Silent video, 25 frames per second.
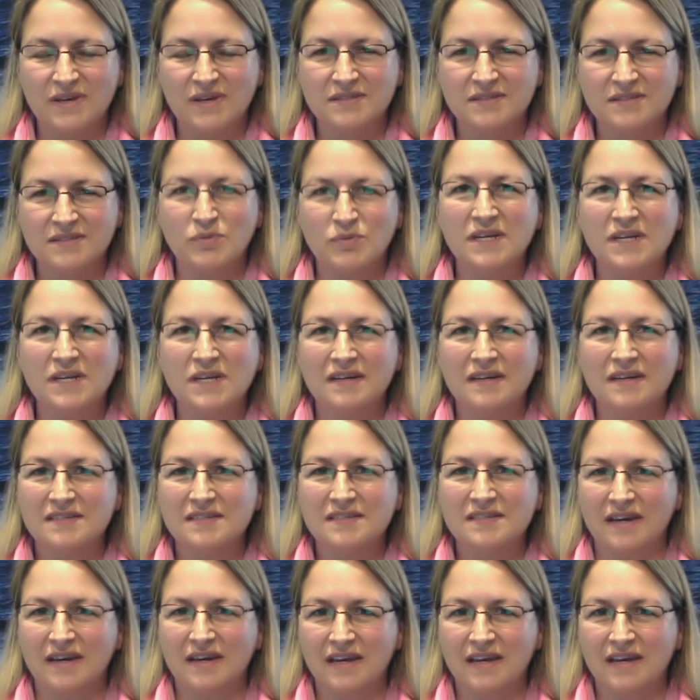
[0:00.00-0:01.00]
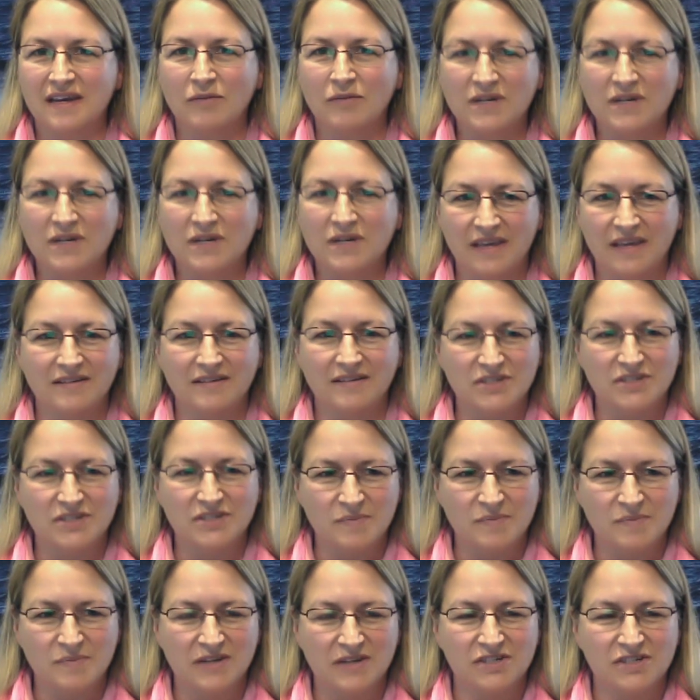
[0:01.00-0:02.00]
pretty exciting what Gail just
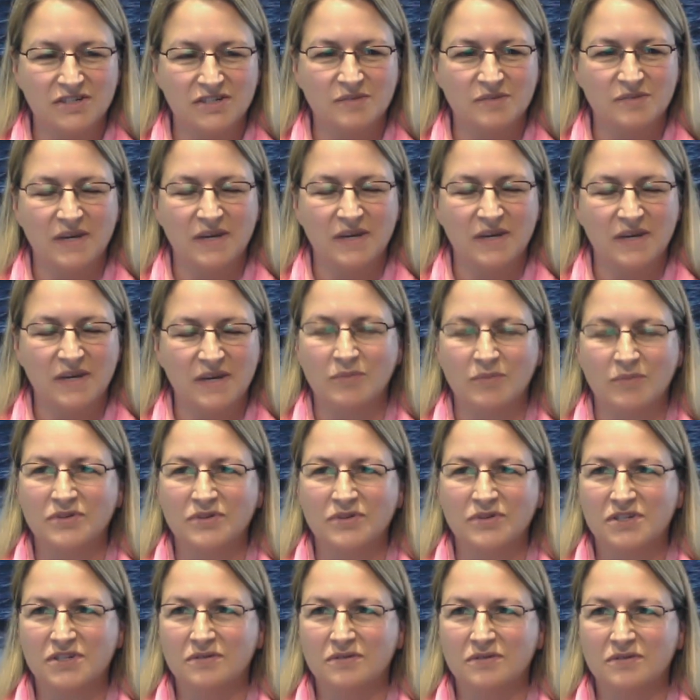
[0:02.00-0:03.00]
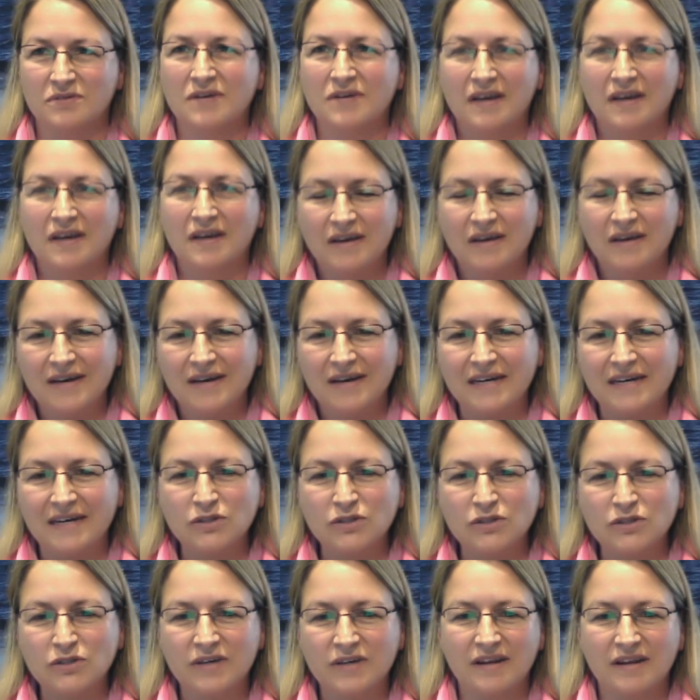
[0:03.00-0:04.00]
mentioned, being able to
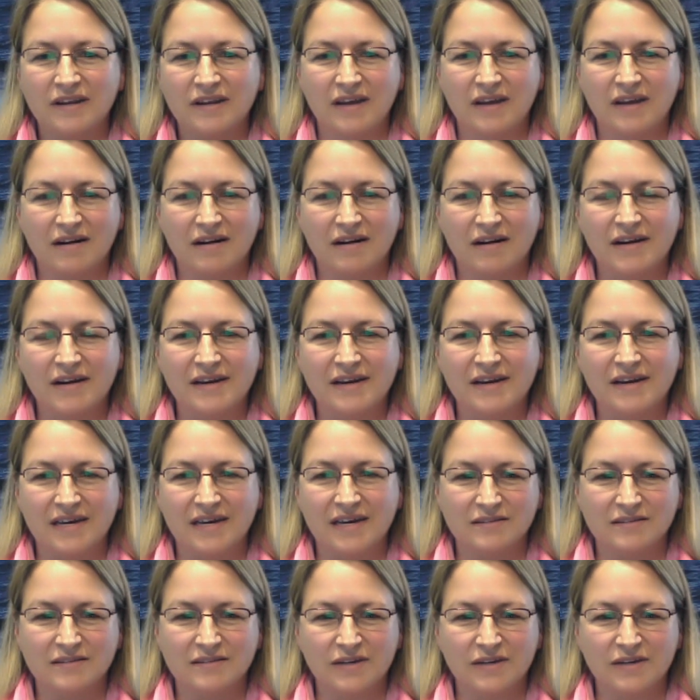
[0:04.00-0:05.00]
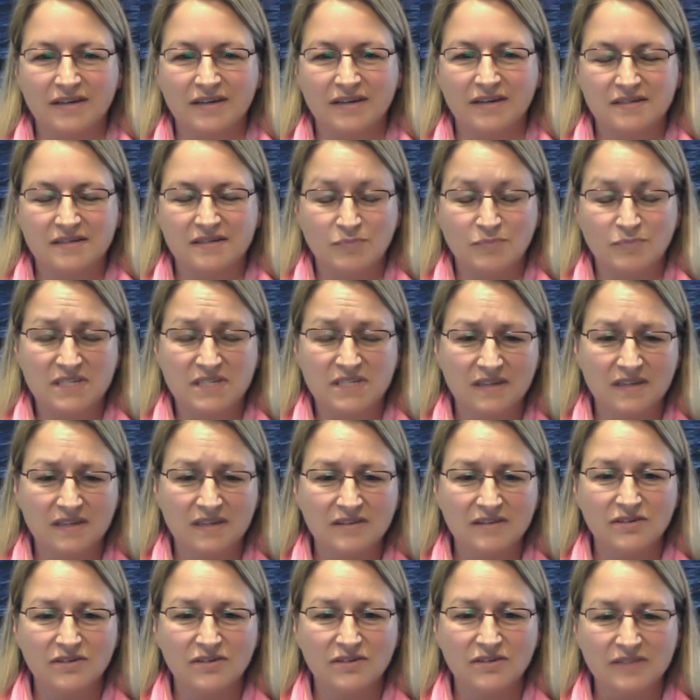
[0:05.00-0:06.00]
look at an area and look at
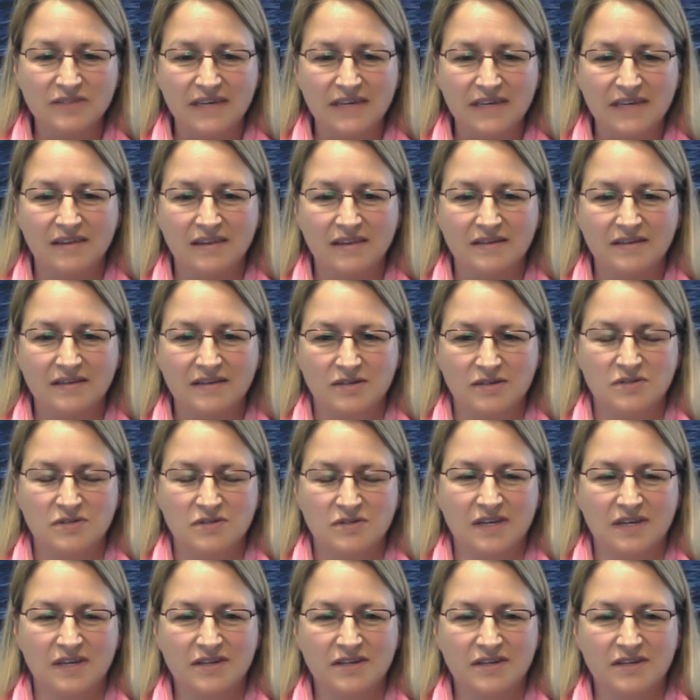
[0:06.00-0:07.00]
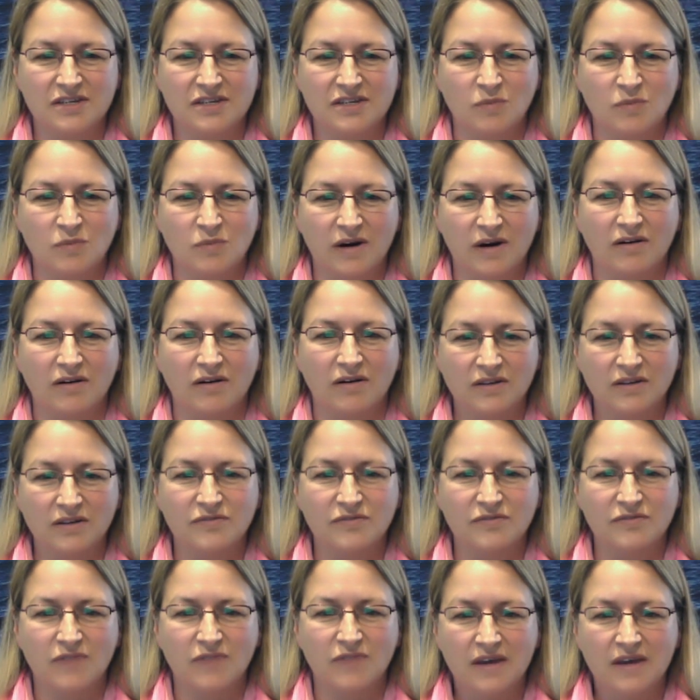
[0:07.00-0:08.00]
particularly the association where all of
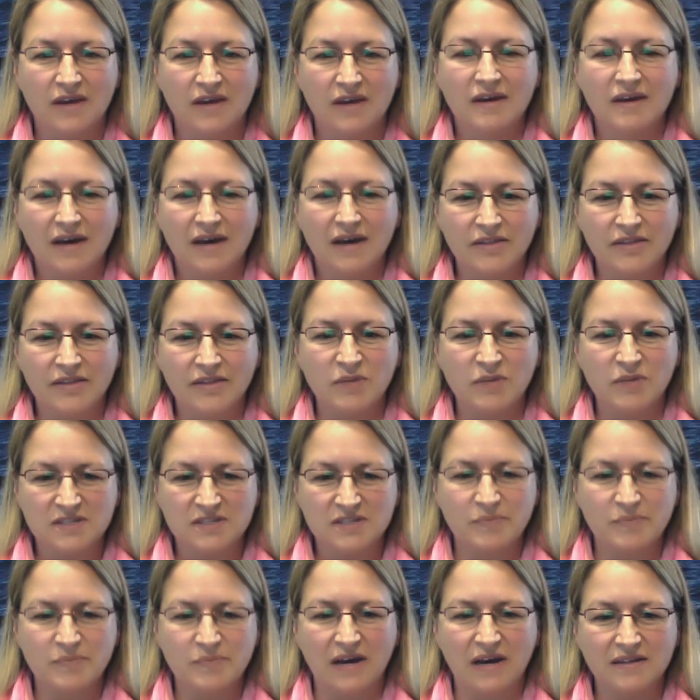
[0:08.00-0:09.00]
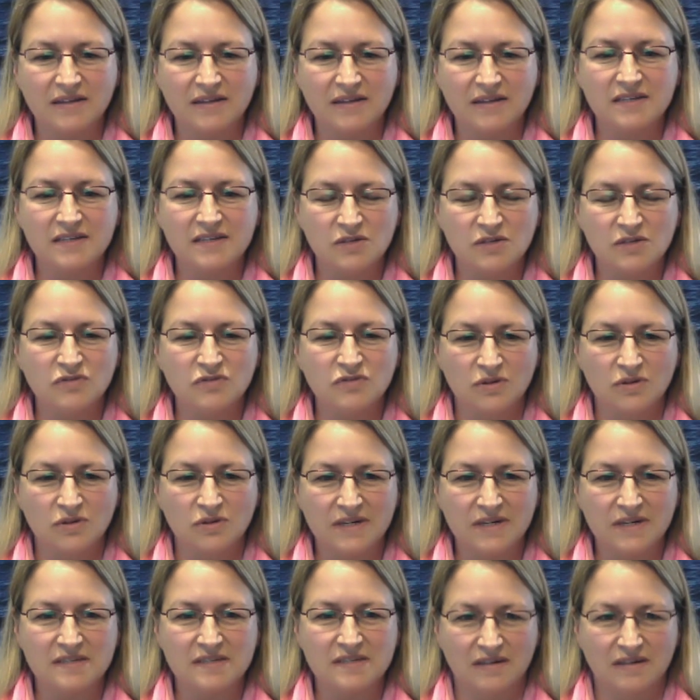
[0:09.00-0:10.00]
the municipalities who've
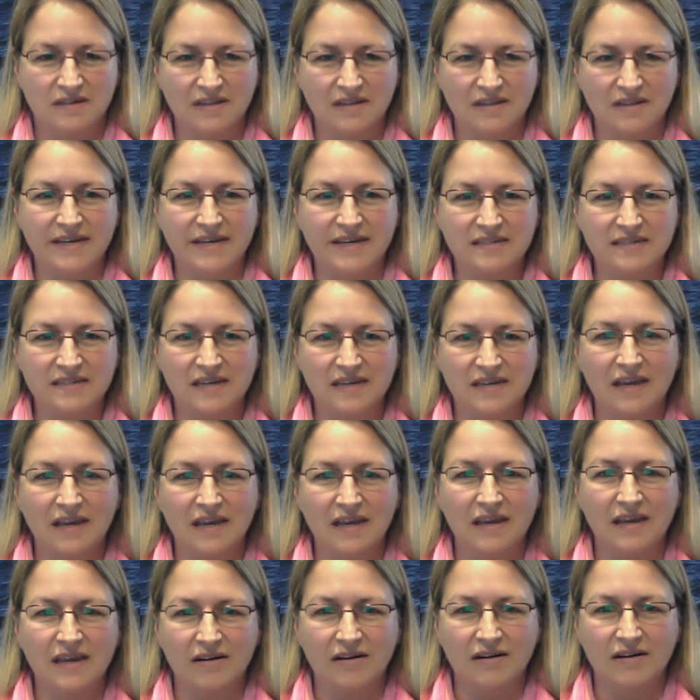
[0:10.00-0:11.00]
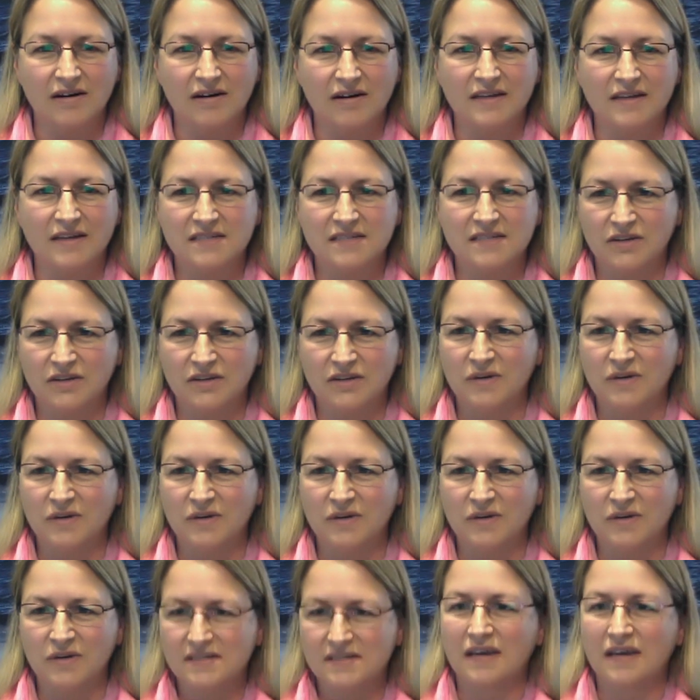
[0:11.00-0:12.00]
joined us online today are continuing
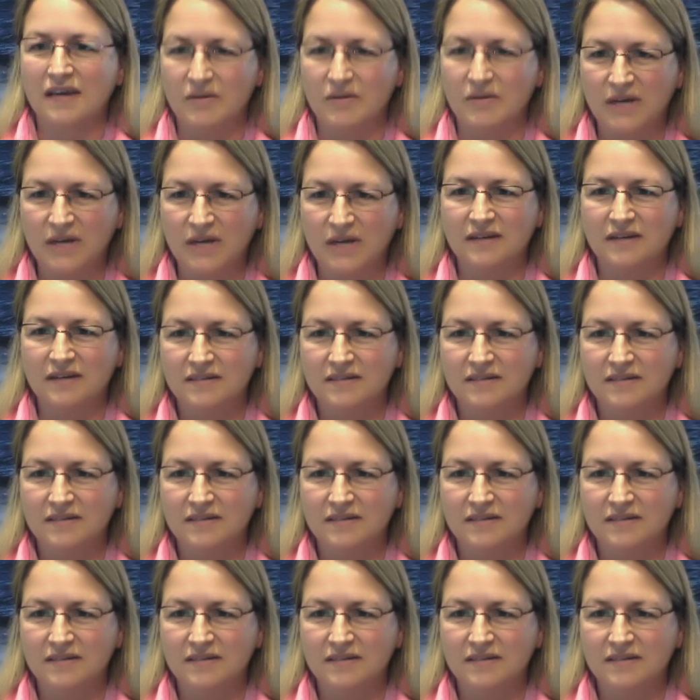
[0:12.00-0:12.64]
to stay committed